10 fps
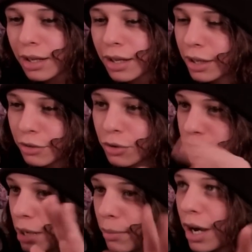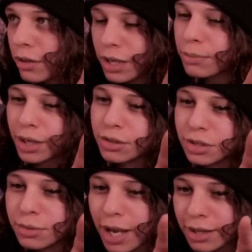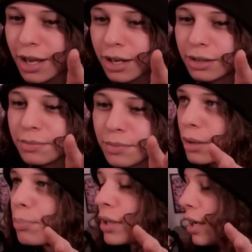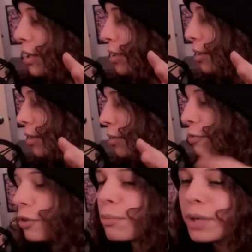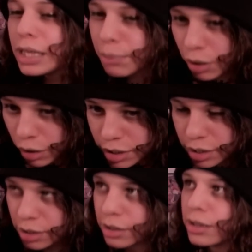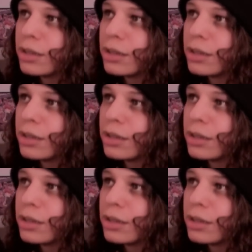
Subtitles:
And of course, I moderated my usage back then. But, like, for me personally,